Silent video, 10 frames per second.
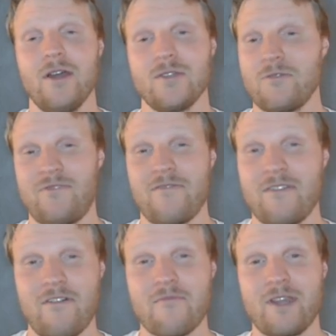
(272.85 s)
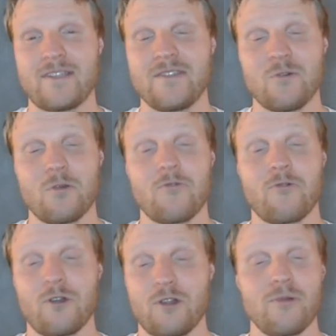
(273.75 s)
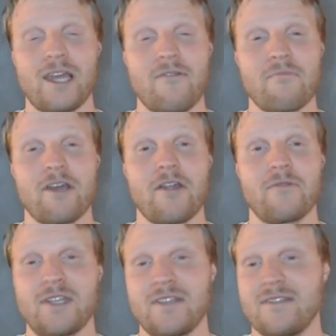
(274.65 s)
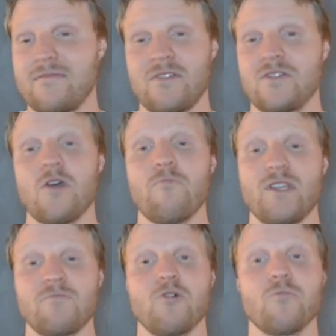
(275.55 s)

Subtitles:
So 55 minutes in total for a double game week player, which is just abysmal.